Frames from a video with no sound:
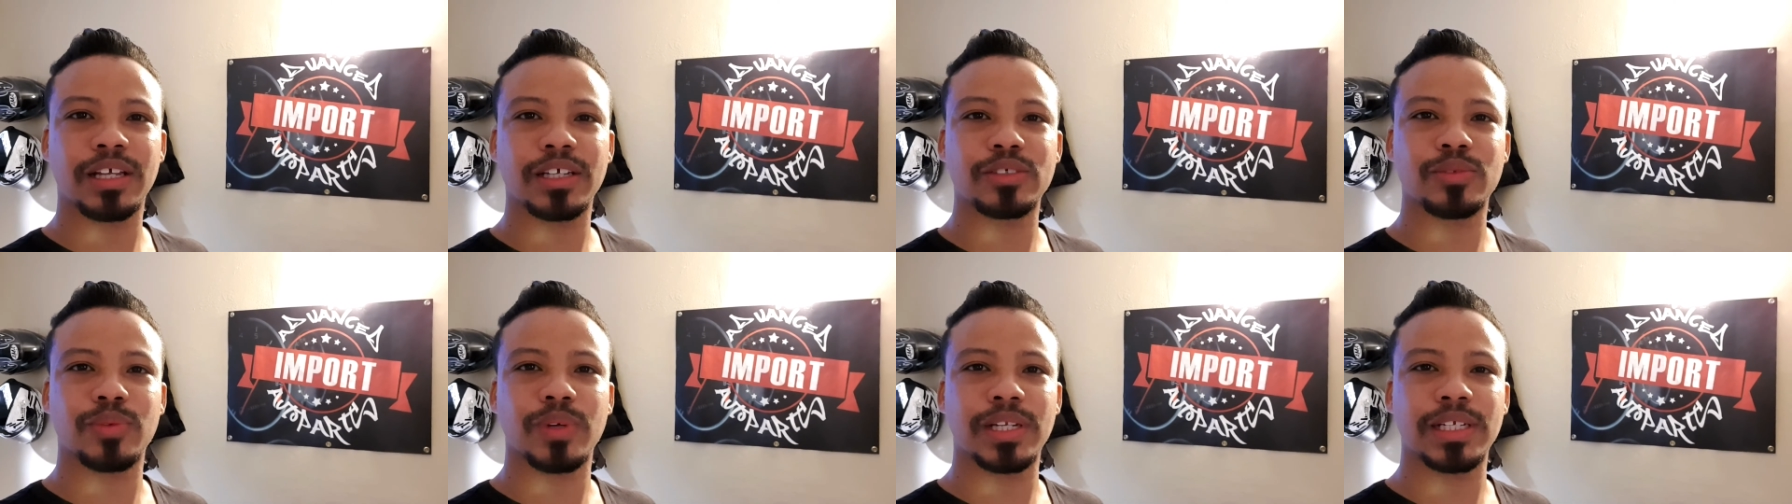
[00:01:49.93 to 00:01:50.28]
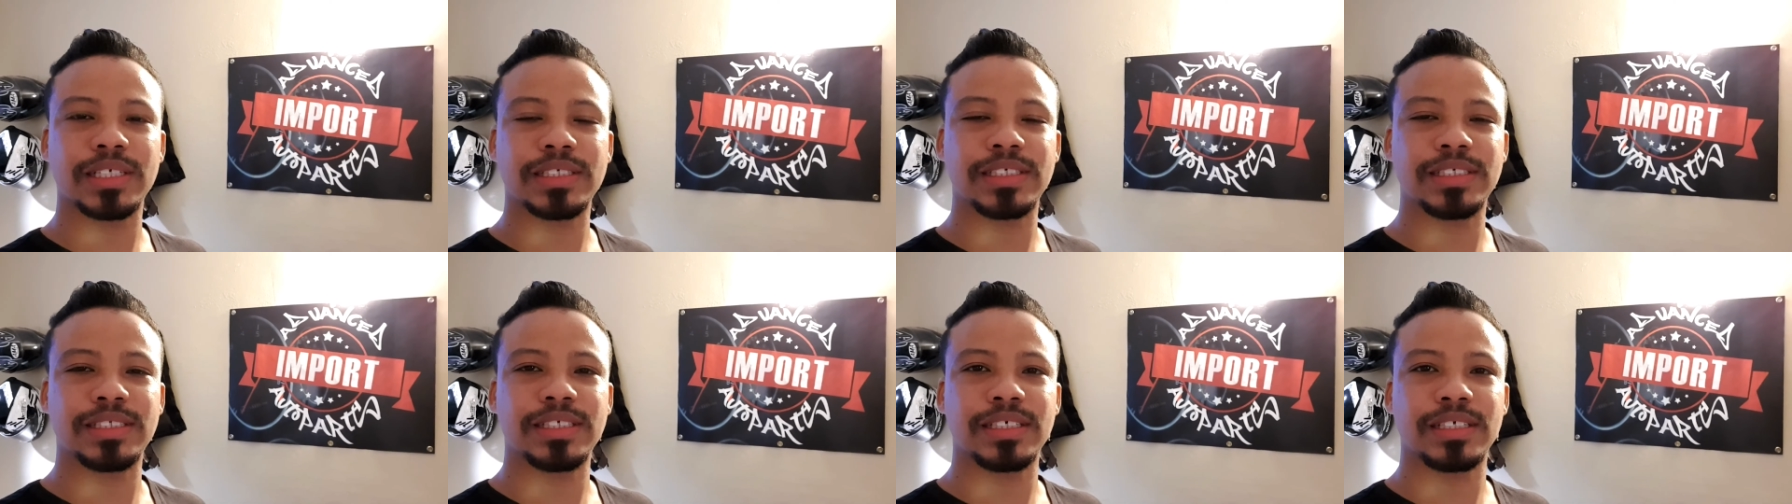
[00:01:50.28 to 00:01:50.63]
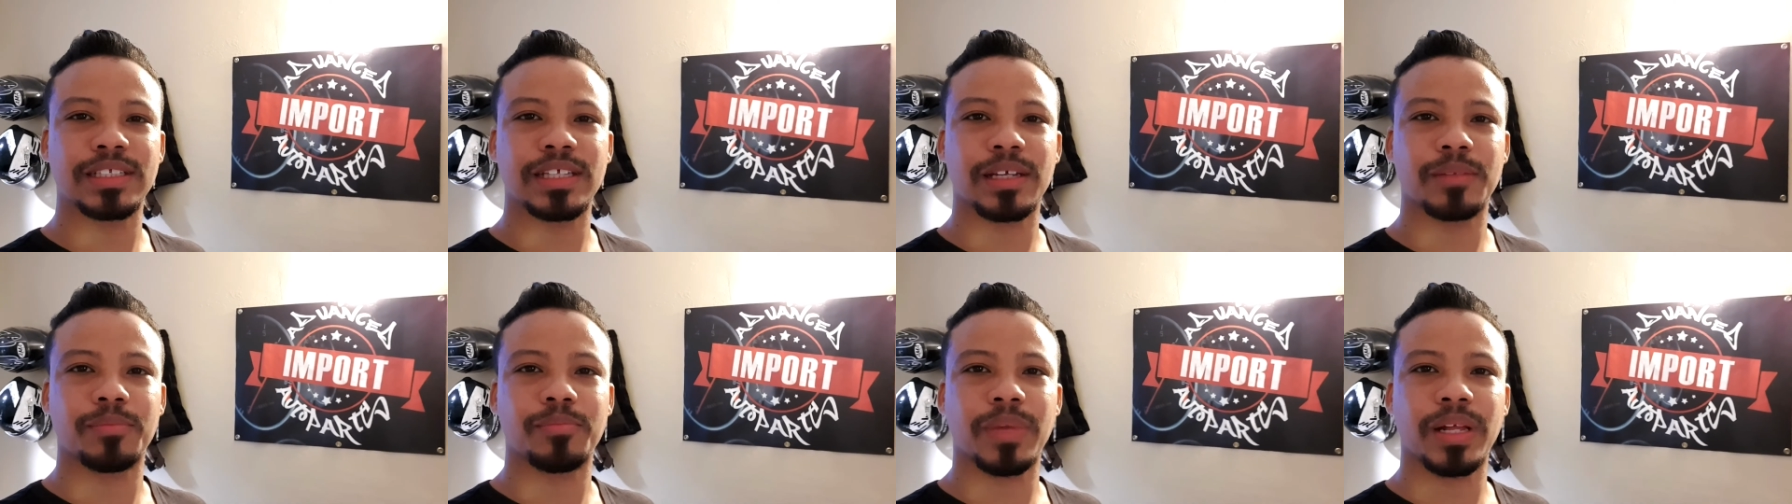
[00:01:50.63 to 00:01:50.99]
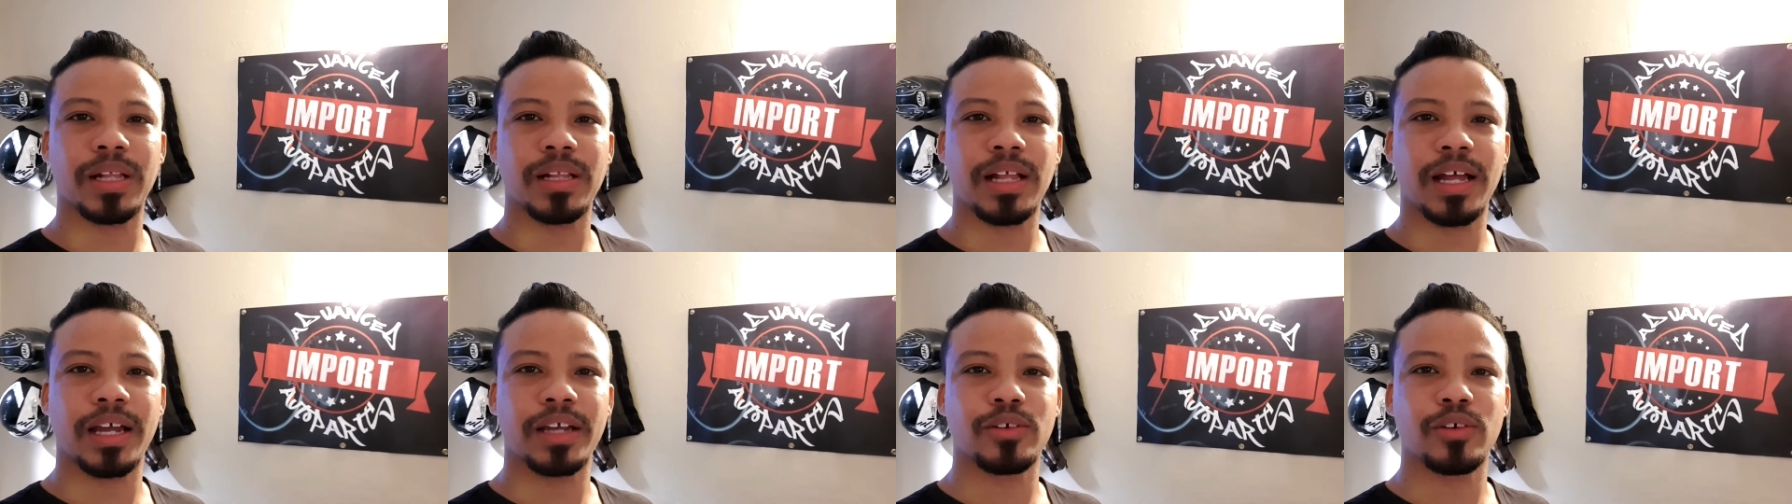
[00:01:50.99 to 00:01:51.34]
as well as hitting that
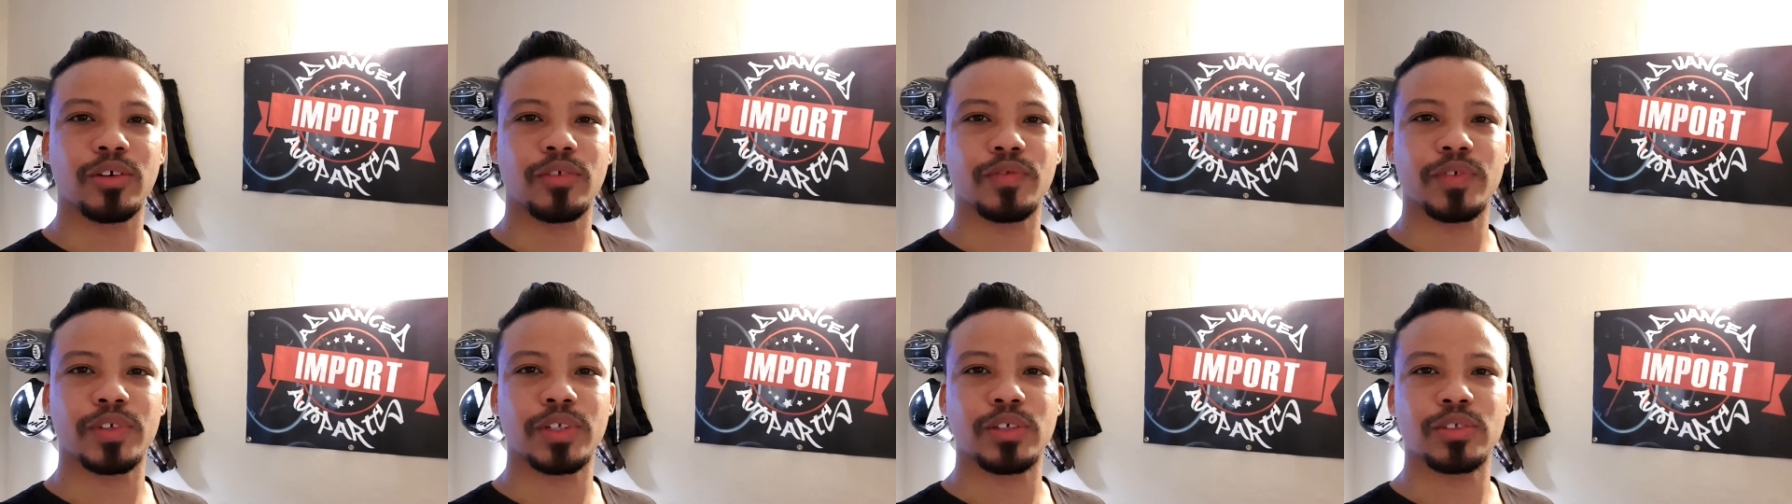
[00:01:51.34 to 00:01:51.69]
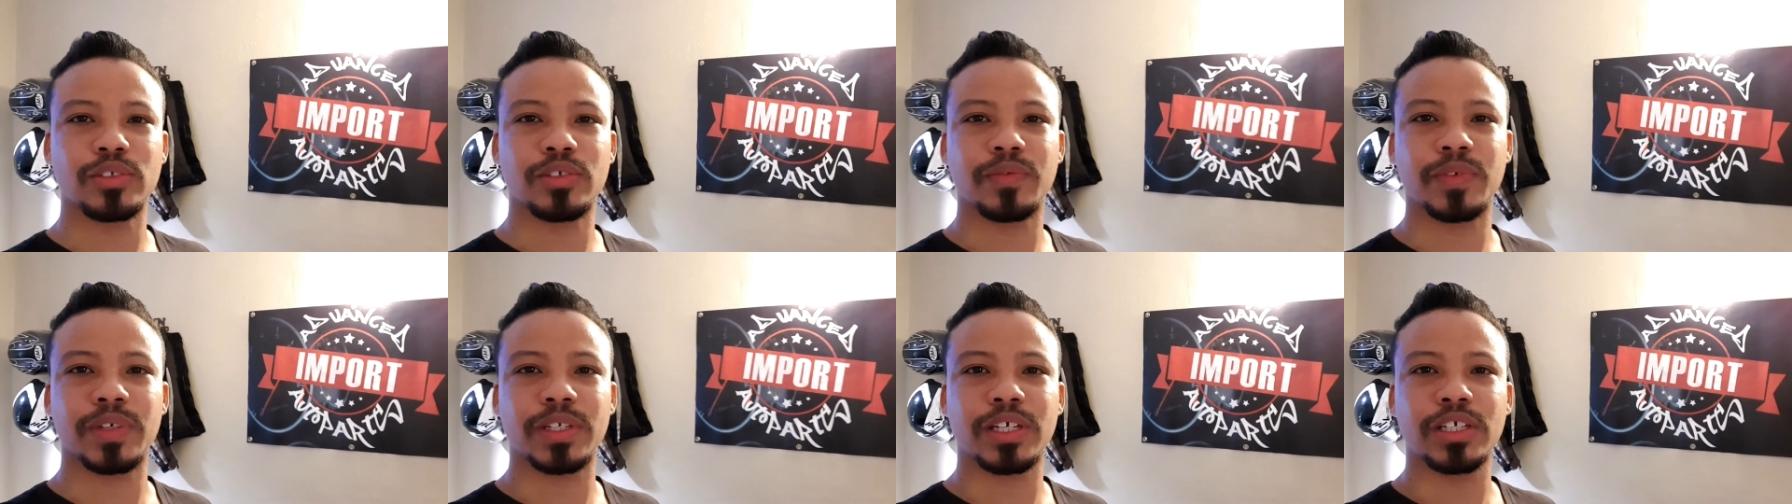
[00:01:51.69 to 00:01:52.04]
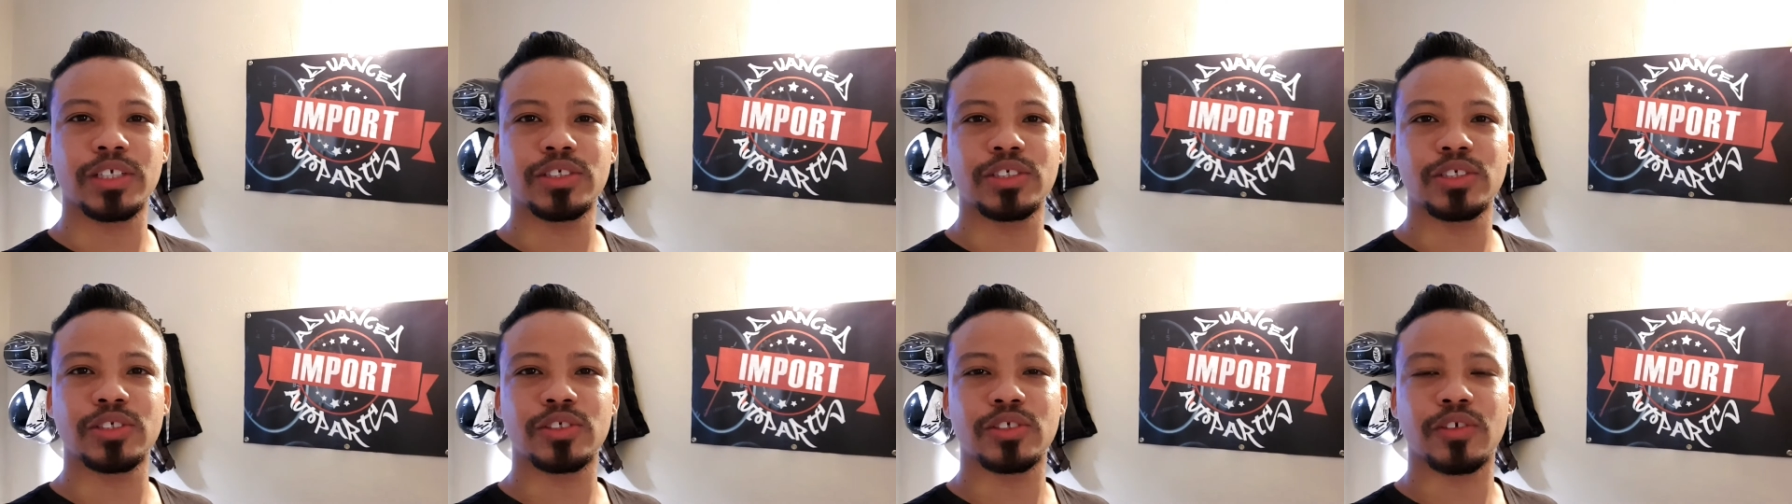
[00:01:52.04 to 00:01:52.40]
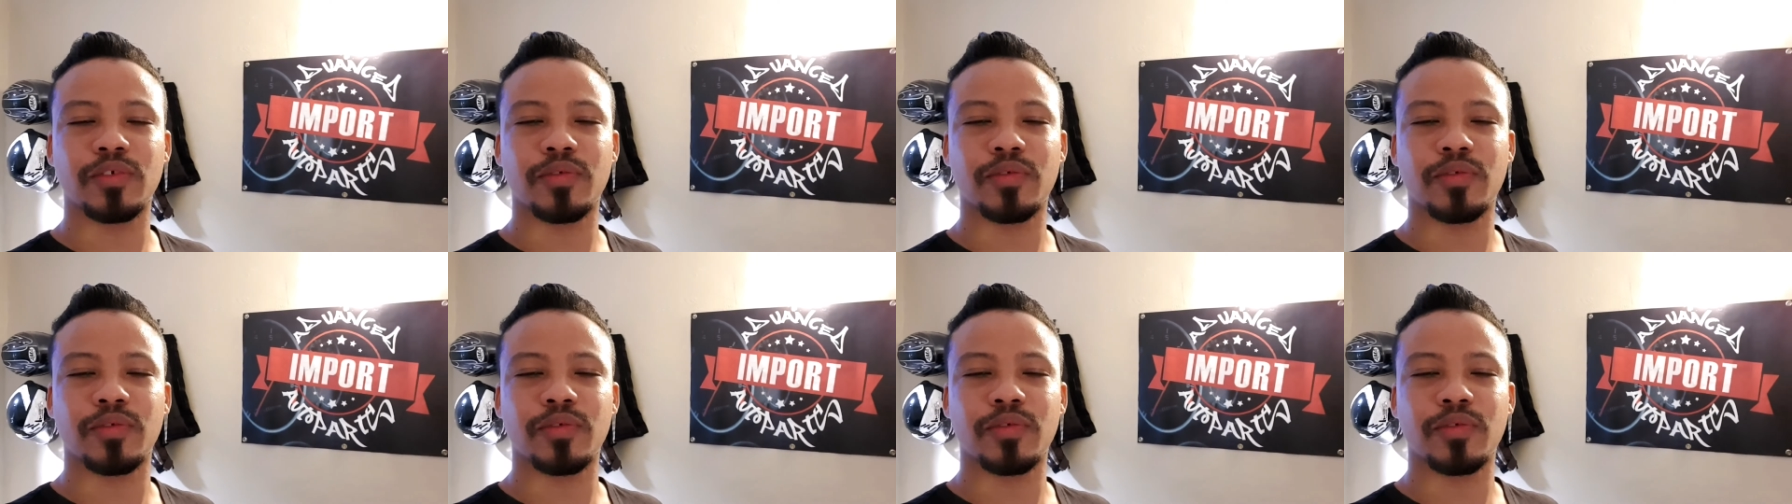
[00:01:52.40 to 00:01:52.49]
bell icon for notifications